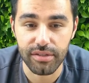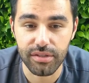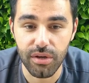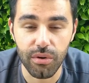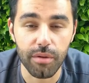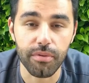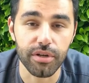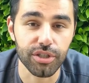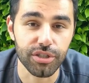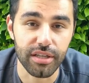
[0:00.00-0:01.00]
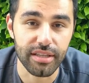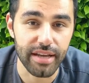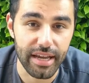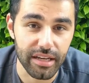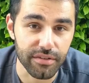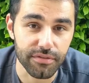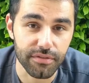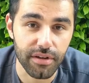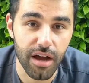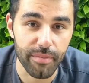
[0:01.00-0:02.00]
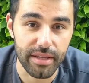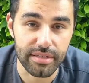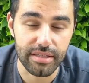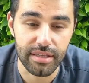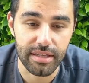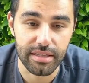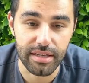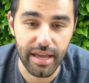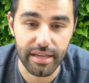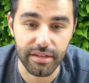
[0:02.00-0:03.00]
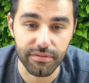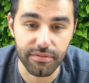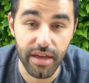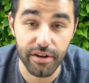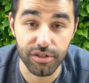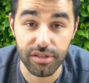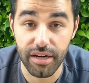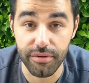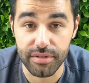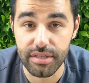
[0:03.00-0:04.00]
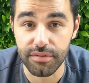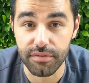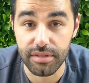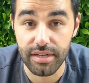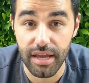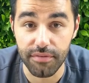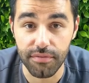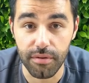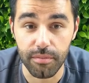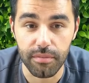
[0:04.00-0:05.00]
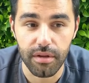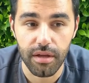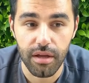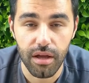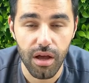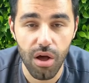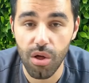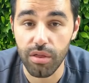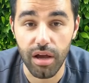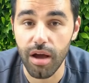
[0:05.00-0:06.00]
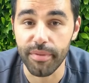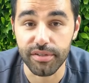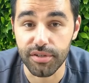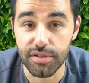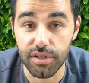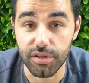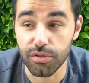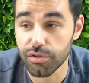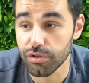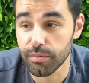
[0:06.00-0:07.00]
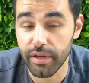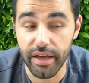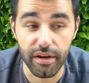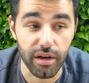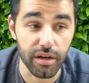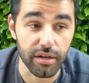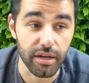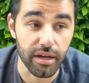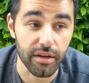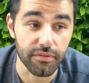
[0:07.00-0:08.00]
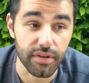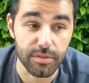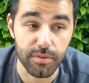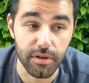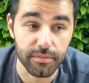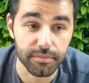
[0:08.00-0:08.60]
don't appreciate the negative comments and the negative energy that I received today from all the commenters on YouTube and on Facebook.